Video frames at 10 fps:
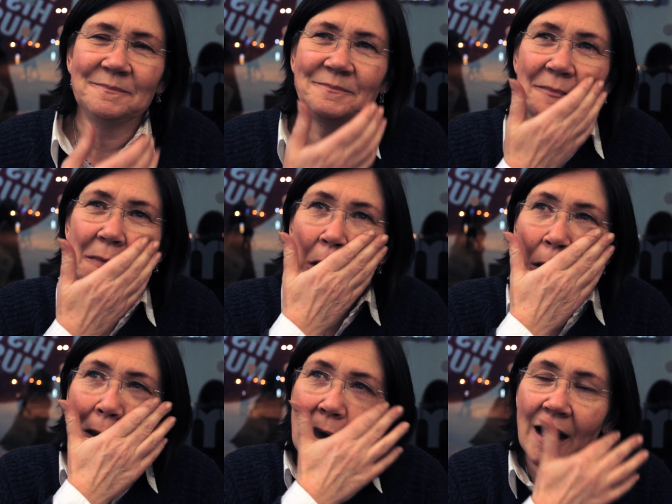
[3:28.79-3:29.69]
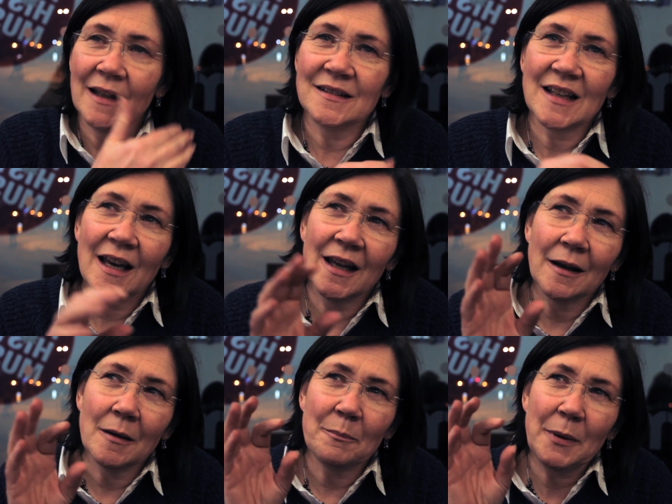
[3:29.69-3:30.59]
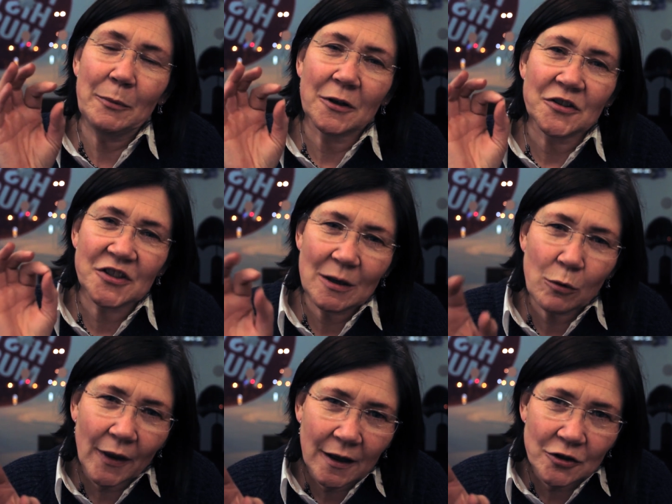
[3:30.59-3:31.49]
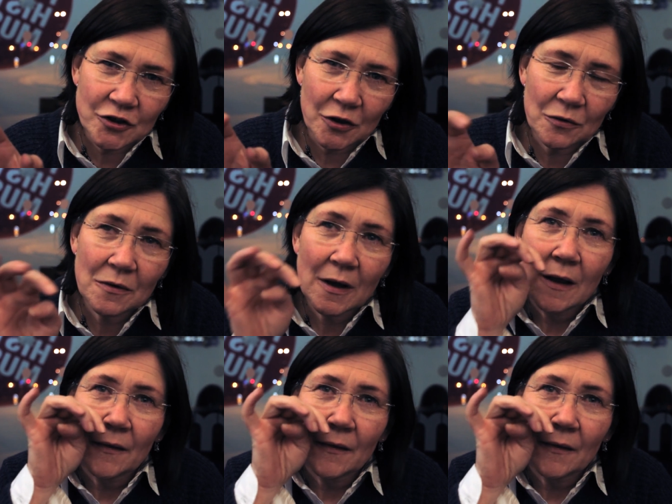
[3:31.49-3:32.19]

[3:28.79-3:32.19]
and uh, people can see what they can do.